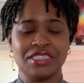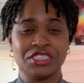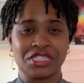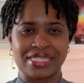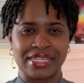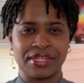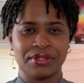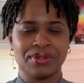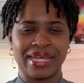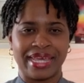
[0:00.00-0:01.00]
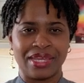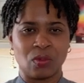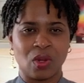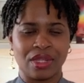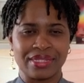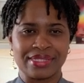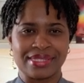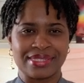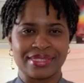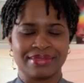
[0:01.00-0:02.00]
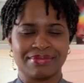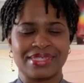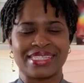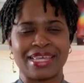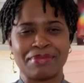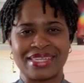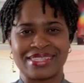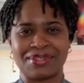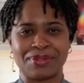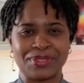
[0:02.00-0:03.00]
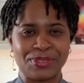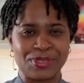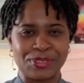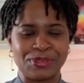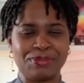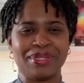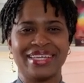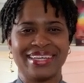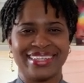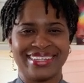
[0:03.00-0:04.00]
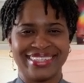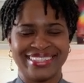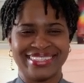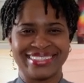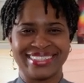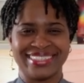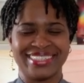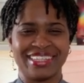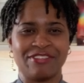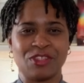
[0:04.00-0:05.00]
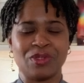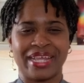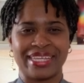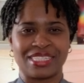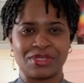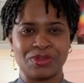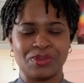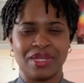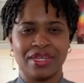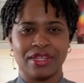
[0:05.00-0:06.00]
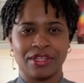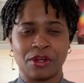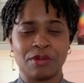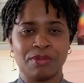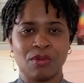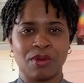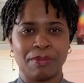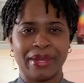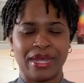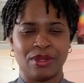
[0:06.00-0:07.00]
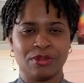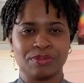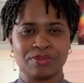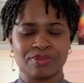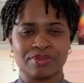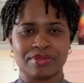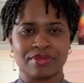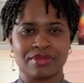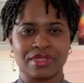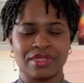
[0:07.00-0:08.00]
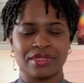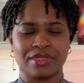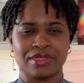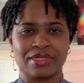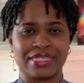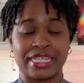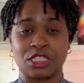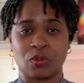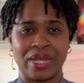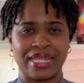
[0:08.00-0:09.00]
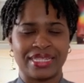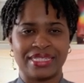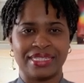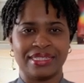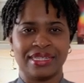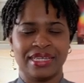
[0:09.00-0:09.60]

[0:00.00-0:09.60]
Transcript: GiselleAWallace. Same as here on YouTube. And if you'd like to learn more about sexuality